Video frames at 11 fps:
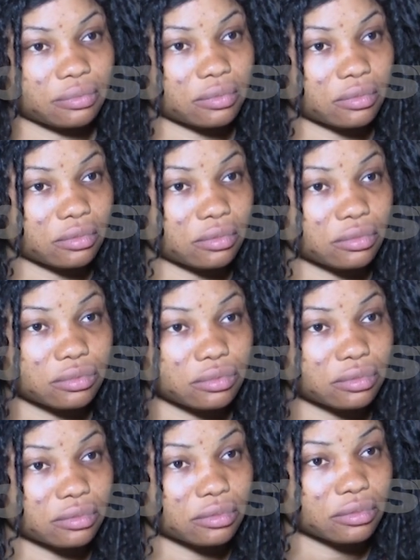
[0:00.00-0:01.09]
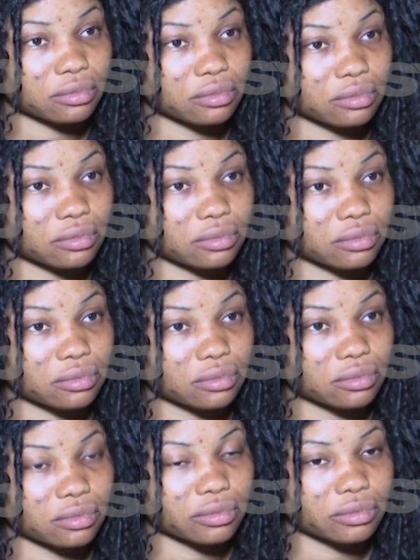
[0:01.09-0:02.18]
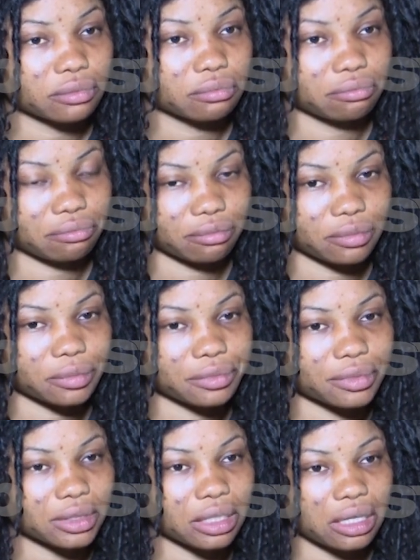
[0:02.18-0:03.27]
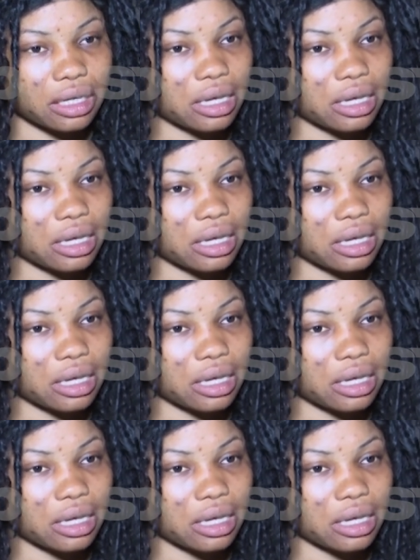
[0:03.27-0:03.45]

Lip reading: Nobody speaks.